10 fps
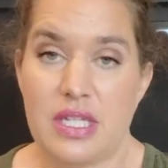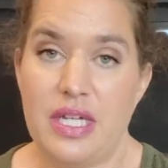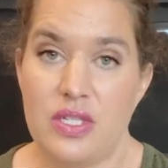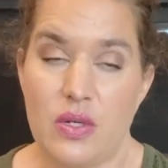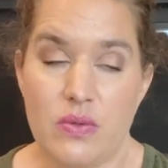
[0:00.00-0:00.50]
I
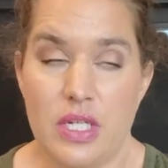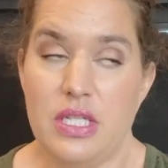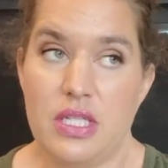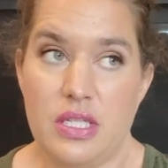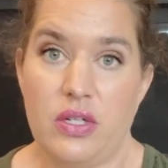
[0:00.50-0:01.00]
don't
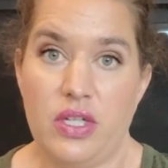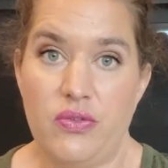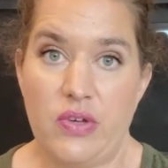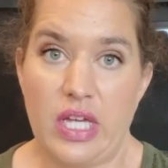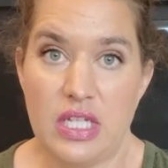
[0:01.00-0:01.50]
necessarily
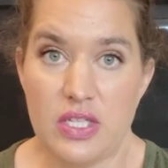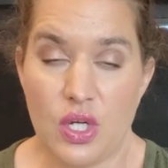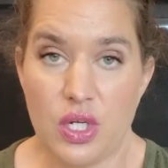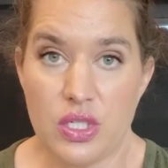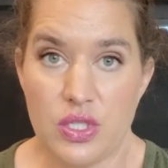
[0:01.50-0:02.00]
find these
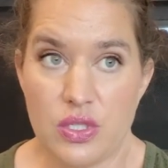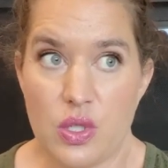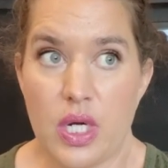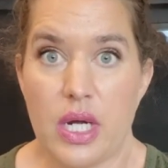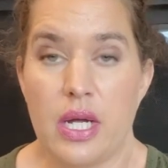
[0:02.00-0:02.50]
hard to
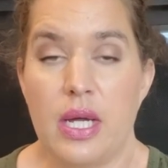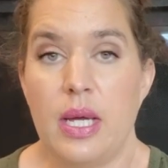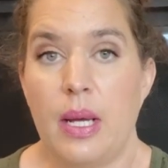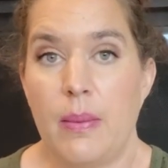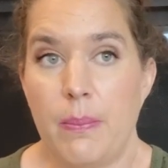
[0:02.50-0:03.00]
store,
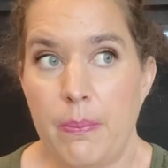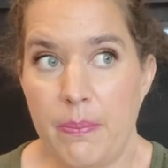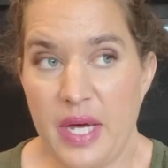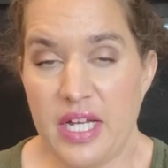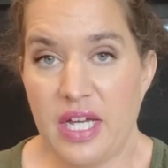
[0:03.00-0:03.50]

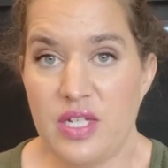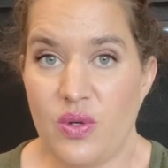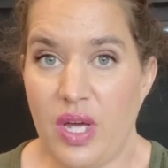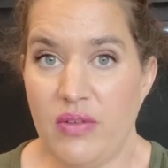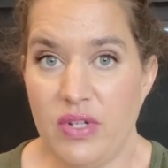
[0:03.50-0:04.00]
but I
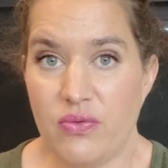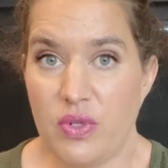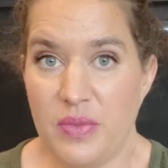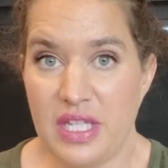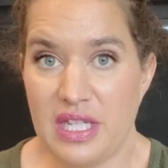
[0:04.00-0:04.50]
don't have enough
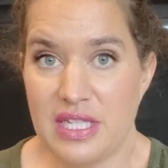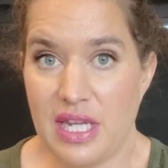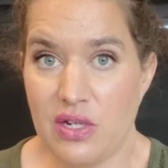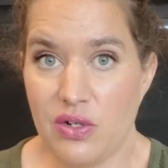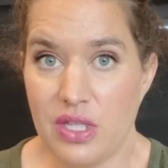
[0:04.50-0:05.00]
room in the
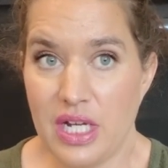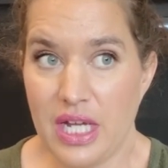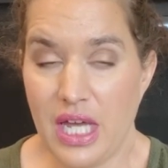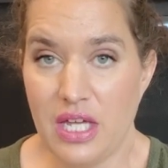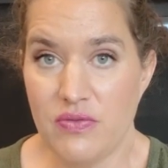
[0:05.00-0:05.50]
container that I
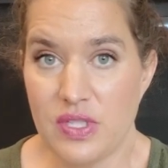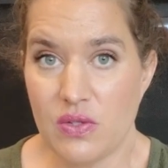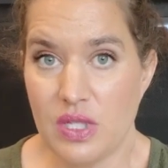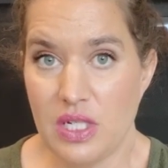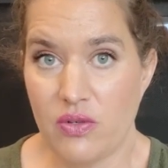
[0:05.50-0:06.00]
have, so
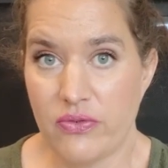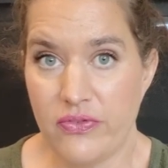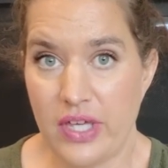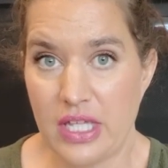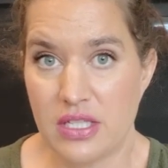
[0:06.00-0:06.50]
they don't
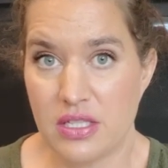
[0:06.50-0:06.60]
fit.